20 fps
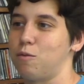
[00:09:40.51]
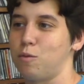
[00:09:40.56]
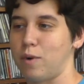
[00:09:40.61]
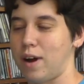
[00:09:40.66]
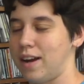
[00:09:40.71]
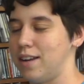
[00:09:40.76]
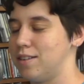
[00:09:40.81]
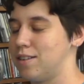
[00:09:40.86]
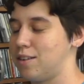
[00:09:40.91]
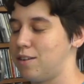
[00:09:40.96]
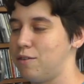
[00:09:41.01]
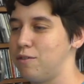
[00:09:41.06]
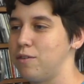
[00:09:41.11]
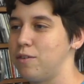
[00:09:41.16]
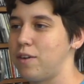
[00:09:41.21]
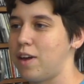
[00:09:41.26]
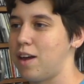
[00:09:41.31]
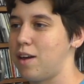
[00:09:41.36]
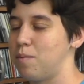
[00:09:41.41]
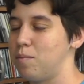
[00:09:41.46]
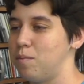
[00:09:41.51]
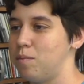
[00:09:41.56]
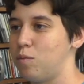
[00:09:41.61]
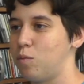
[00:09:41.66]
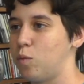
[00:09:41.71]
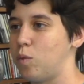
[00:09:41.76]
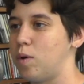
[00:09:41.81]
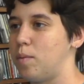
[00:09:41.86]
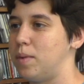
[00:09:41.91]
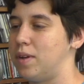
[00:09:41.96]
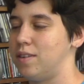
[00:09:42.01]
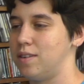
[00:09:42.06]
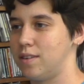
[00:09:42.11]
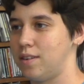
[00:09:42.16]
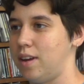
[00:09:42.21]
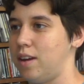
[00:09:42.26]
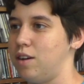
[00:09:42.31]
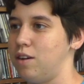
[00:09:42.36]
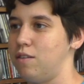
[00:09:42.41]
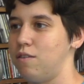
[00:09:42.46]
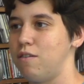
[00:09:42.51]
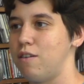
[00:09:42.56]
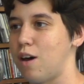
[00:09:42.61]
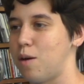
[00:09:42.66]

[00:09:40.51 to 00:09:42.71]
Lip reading: rights of women and